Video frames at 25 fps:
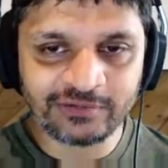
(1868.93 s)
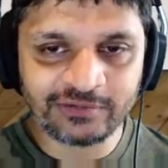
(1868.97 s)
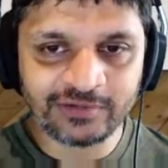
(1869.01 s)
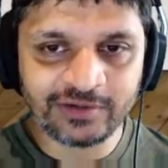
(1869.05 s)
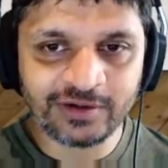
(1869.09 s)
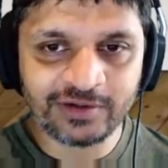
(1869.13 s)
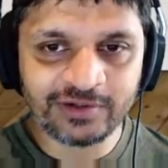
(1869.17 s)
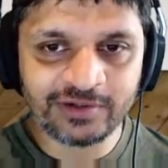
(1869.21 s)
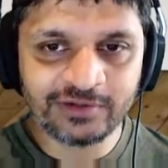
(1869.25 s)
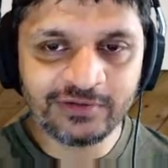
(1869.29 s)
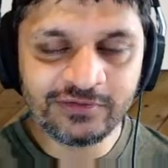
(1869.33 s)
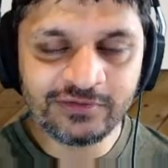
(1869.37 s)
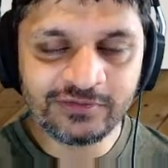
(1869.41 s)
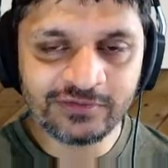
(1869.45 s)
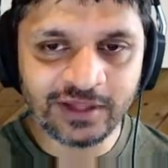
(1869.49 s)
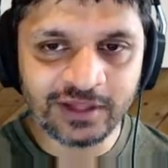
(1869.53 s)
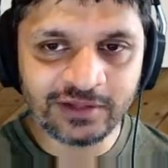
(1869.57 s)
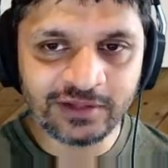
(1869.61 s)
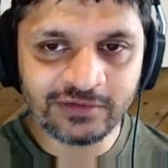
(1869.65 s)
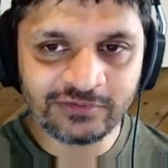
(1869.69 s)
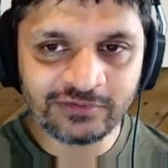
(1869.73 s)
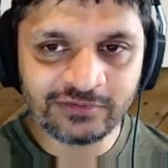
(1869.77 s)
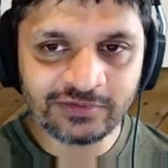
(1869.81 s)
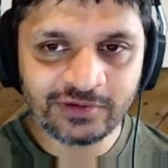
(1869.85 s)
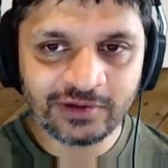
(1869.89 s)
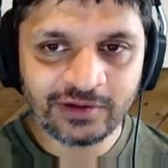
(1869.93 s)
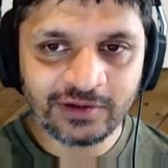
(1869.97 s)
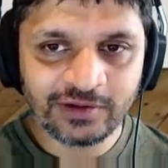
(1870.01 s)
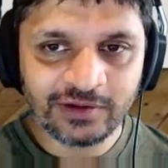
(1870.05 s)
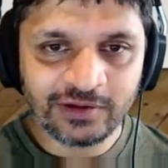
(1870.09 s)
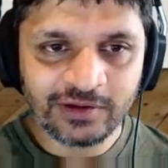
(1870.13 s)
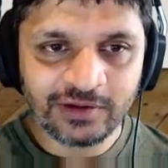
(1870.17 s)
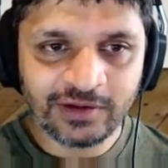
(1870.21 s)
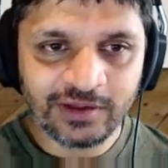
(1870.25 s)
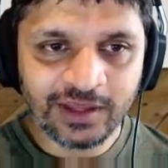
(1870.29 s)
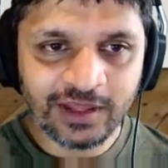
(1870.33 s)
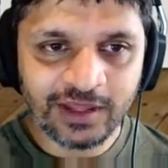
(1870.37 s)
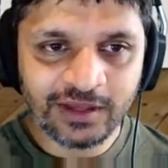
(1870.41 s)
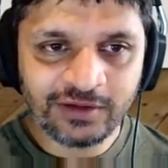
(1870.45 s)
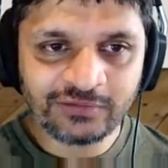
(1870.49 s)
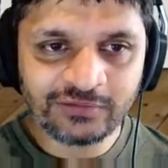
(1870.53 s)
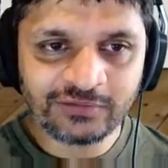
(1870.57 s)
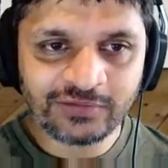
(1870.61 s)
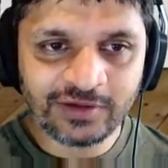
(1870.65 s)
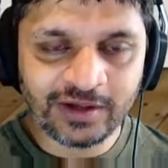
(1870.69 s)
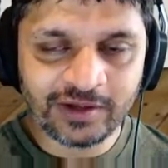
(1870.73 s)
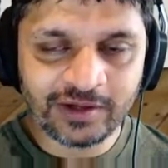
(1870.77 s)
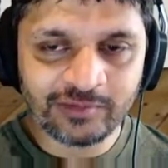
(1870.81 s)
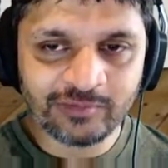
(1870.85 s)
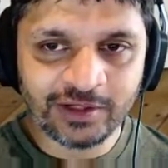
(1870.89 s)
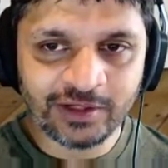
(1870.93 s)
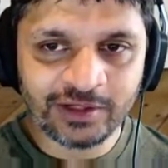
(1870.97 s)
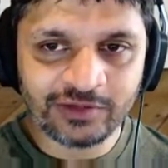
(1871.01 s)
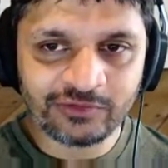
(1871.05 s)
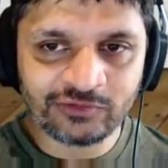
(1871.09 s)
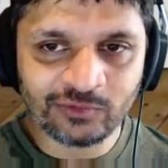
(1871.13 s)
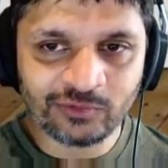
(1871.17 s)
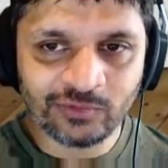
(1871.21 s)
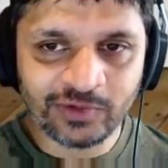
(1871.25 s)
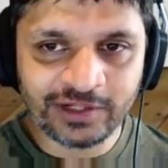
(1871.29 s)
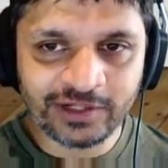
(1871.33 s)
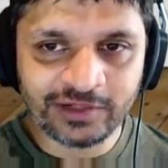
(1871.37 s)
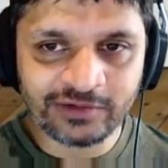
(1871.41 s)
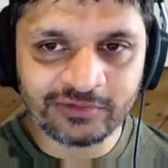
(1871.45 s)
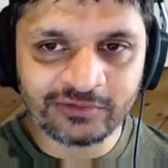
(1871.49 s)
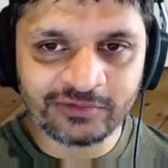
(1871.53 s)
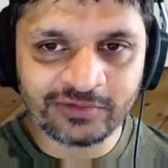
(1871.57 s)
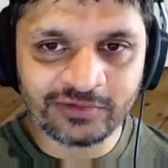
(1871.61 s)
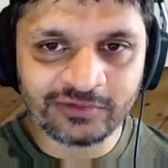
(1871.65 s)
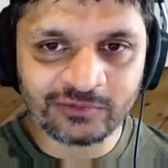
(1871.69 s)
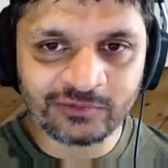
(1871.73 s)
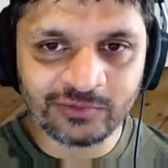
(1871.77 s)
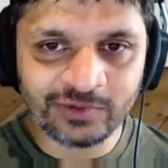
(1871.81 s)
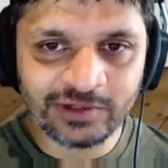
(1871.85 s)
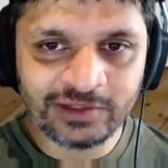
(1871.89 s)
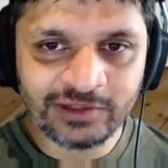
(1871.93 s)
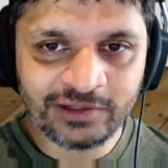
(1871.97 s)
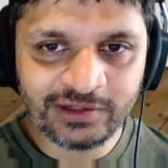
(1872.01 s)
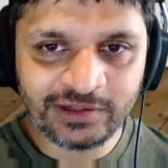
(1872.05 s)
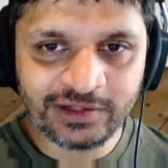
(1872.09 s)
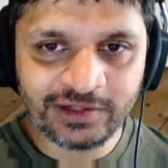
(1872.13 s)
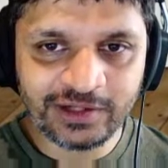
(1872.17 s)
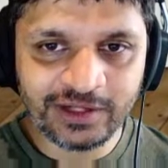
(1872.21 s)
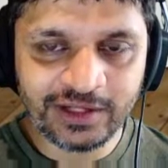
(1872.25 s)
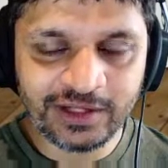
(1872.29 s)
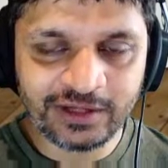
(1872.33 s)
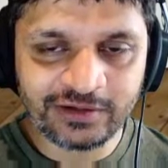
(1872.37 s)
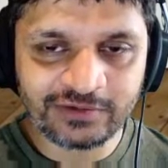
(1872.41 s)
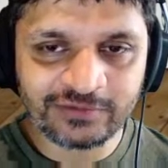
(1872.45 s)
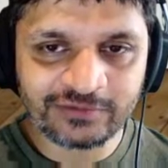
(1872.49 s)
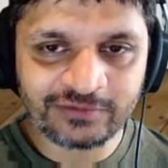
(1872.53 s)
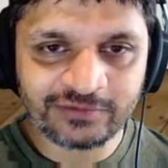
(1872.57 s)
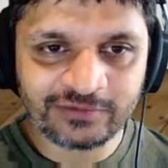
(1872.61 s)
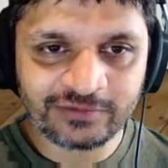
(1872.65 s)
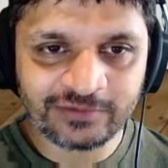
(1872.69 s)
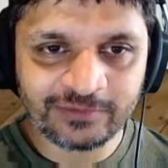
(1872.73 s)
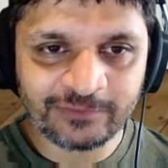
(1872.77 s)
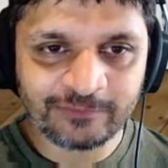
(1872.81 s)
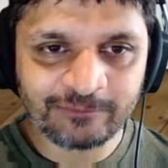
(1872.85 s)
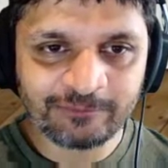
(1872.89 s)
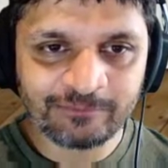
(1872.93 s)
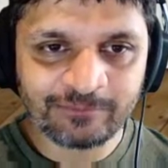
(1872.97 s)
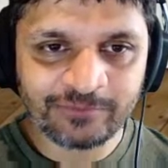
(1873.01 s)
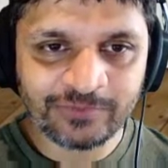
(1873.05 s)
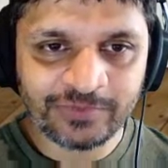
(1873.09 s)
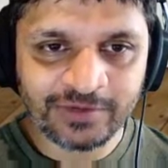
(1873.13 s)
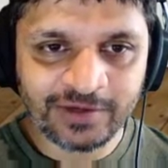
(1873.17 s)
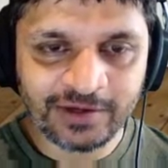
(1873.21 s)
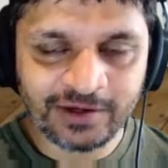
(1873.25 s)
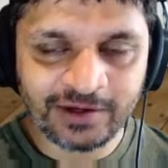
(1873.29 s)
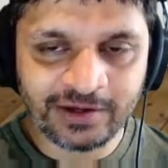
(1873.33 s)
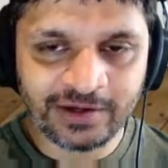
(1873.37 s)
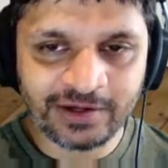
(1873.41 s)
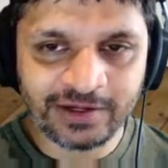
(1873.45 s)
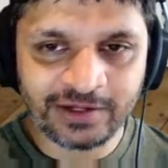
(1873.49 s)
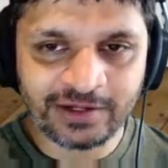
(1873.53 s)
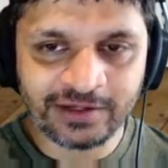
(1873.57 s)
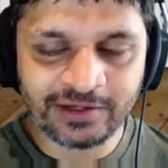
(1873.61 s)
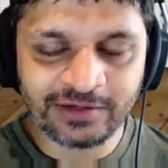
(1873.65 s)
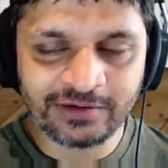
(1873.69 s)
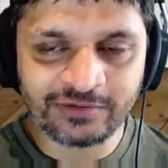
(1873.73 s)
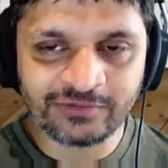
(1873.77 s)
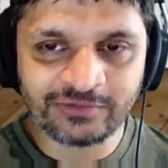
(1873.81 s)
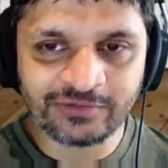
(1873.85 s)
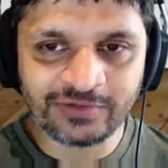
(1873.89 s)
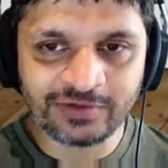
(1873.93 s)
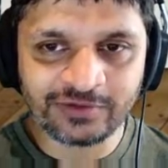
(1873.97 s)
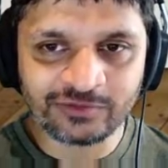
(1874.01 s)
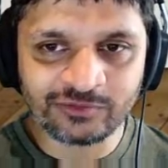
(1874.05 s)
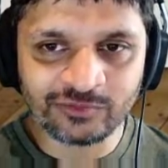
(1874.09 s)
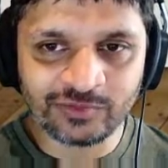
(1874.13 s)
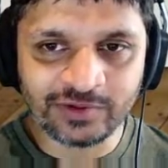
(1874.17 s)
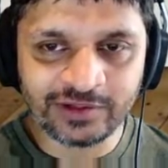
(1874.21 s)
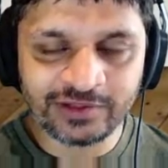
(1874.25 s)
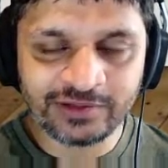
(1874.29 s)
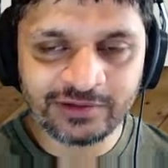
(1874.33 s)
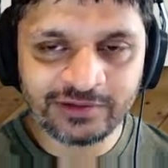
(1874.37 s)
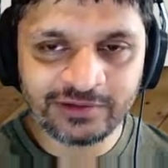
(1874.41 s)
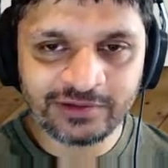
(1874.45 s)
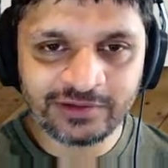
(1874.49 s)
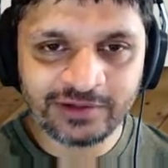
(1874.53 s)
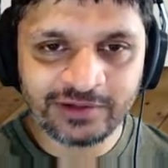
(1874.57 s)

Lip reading: So now in this case, xi minus 1 is this one and xi is this one.